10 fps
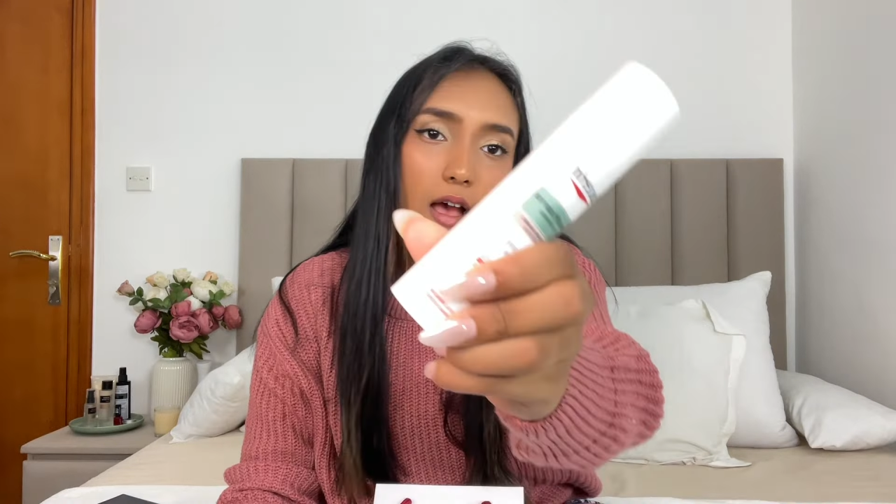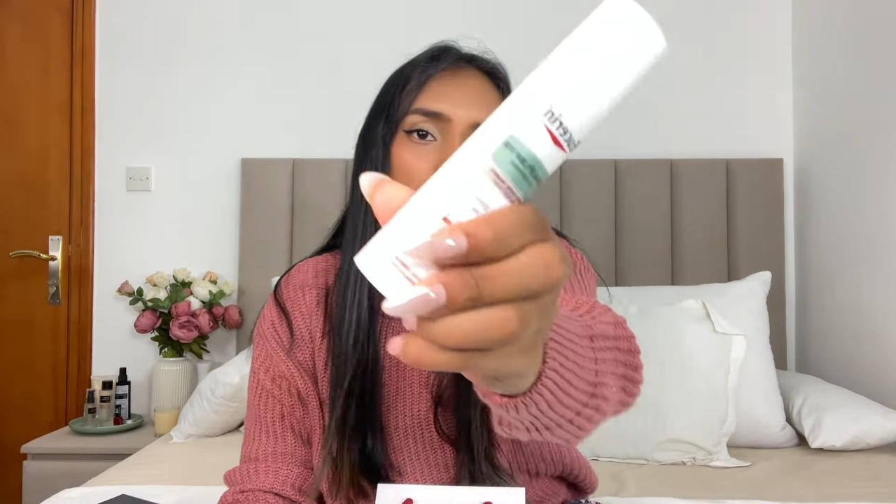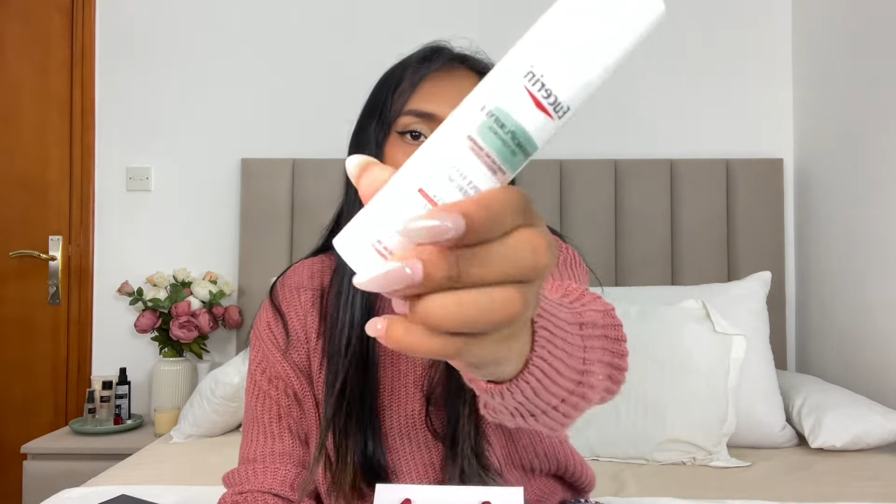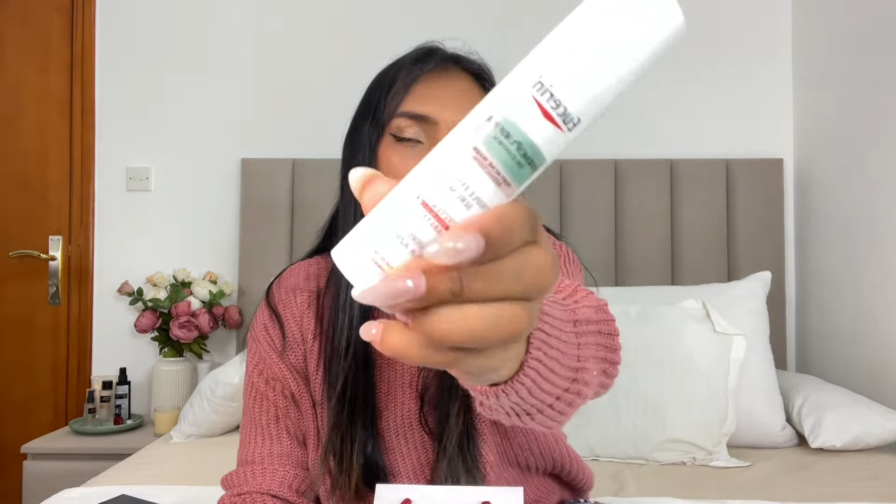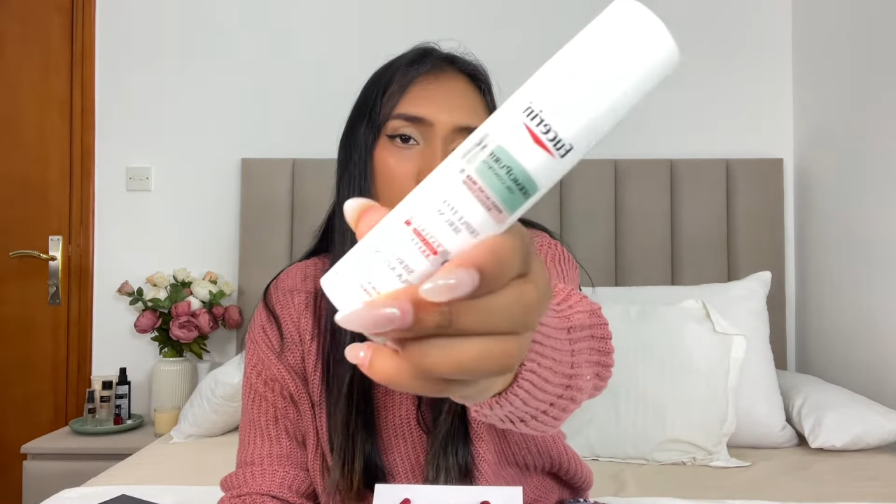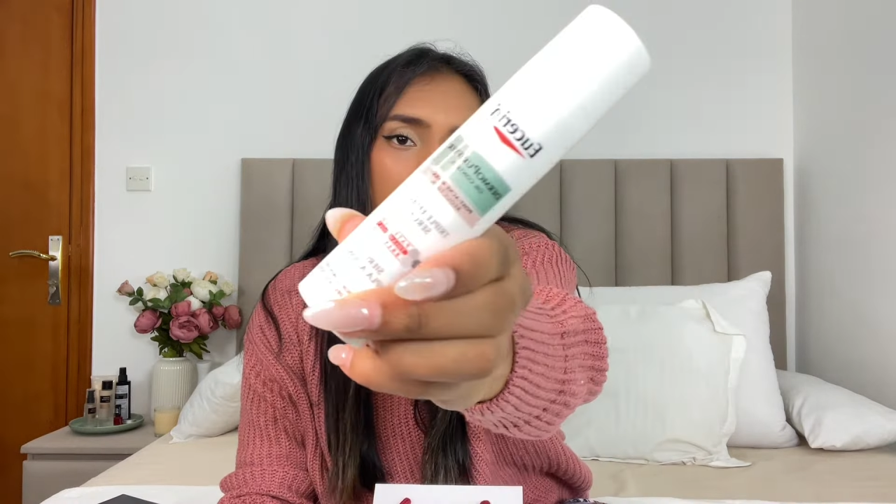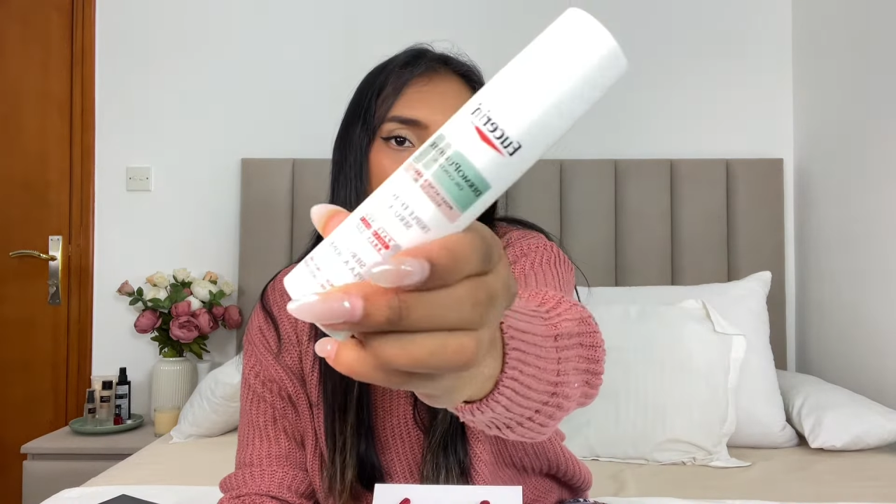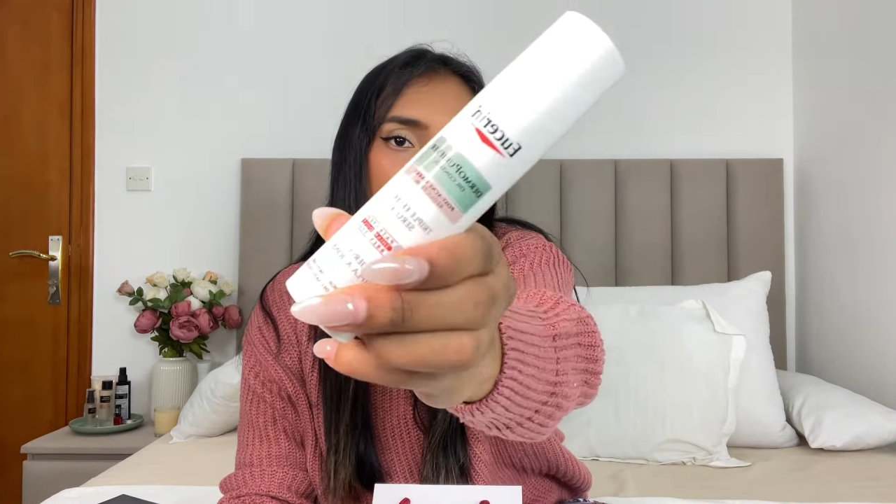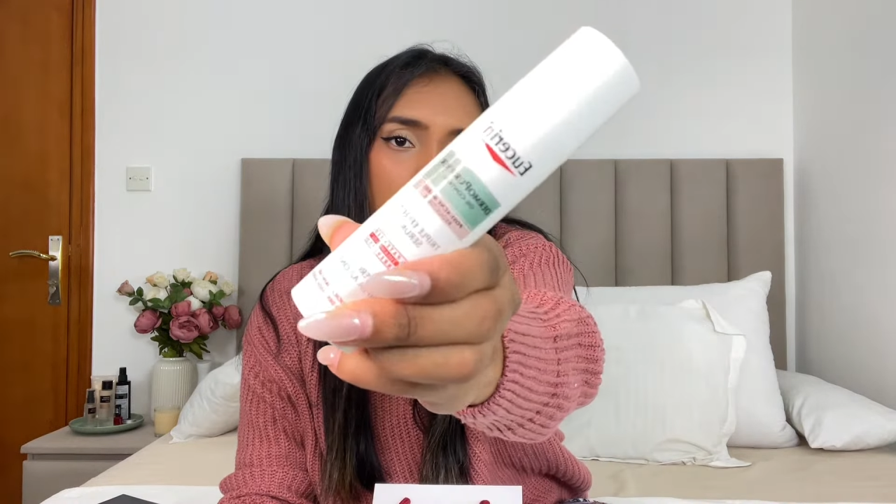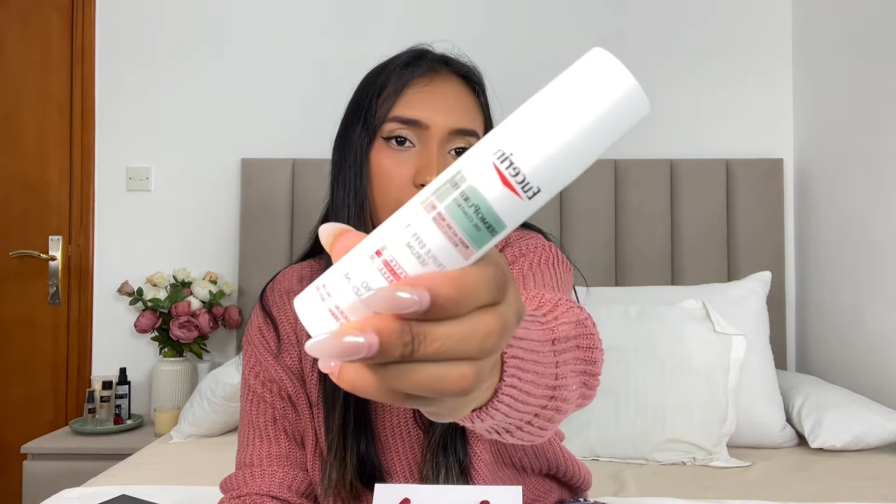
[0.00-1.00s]

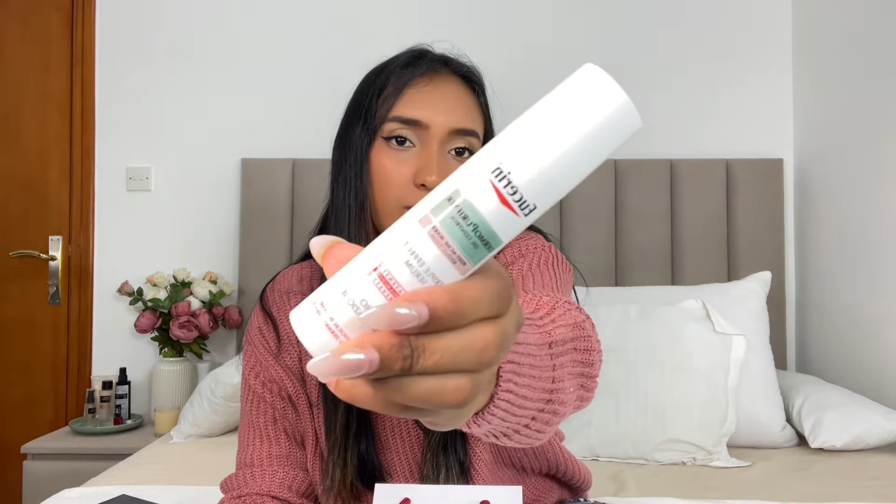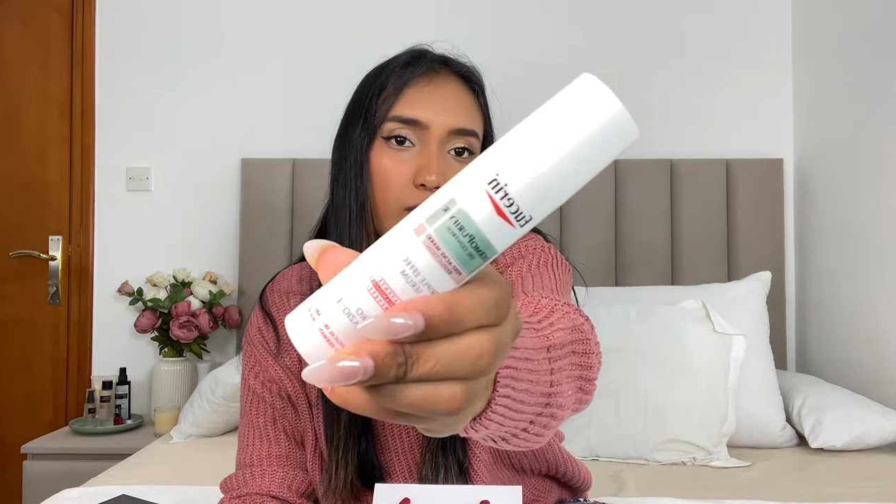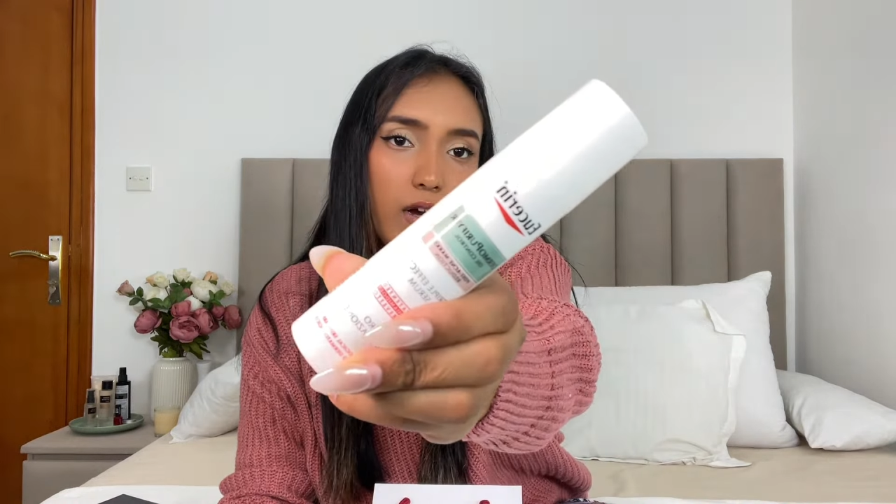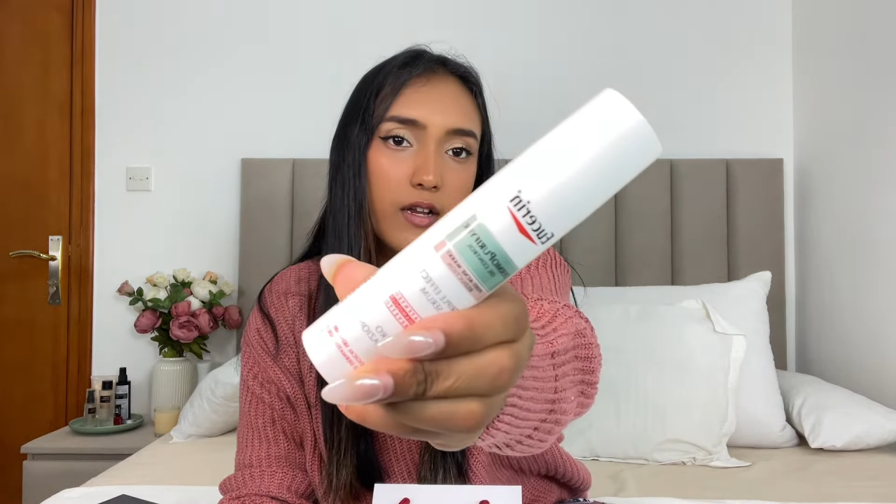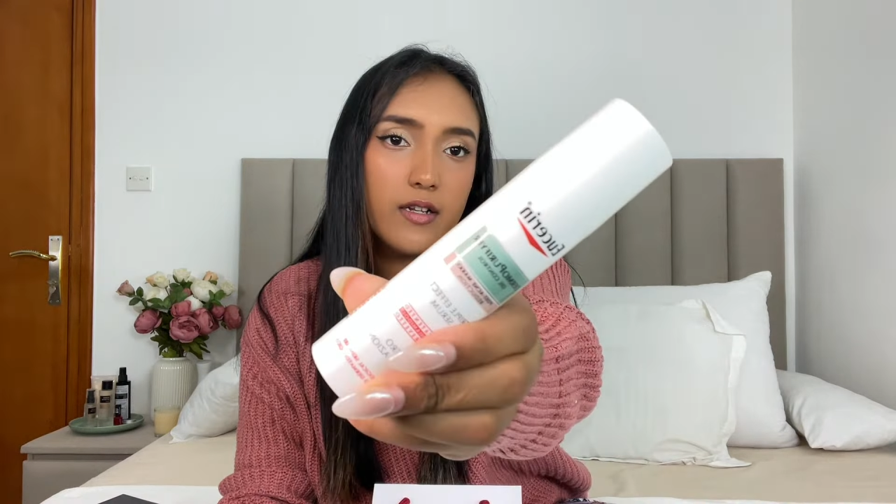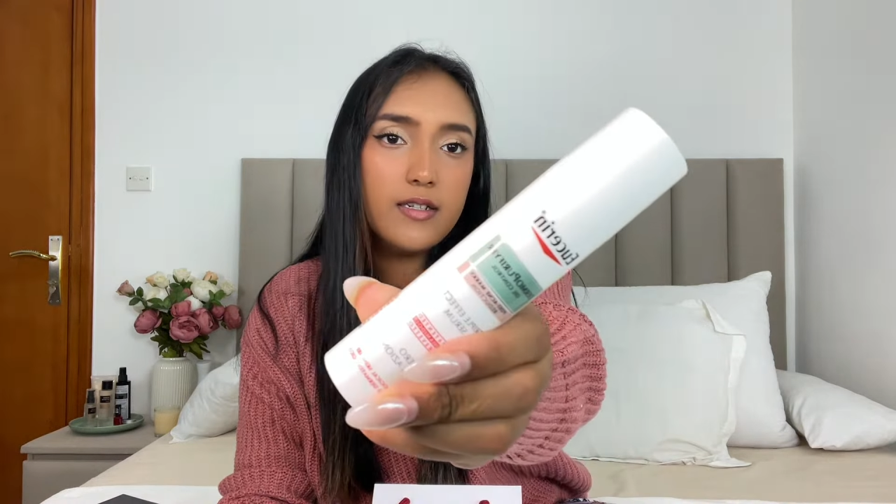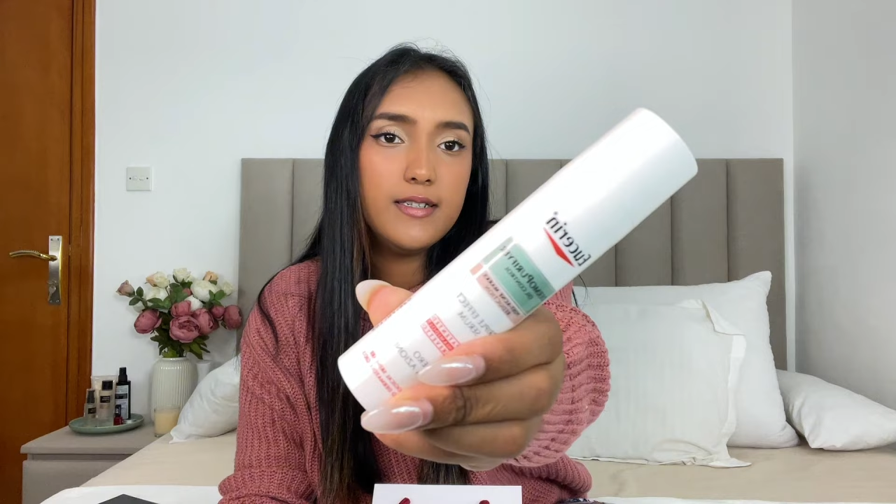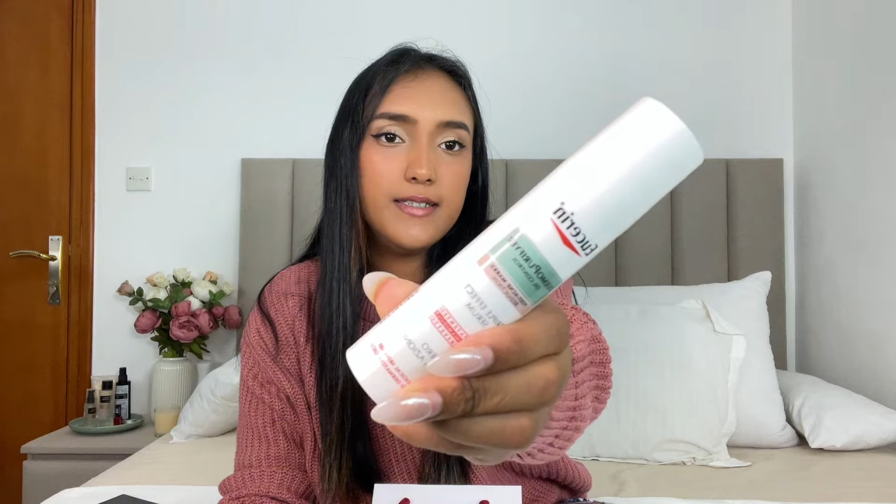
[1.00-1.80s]
and this one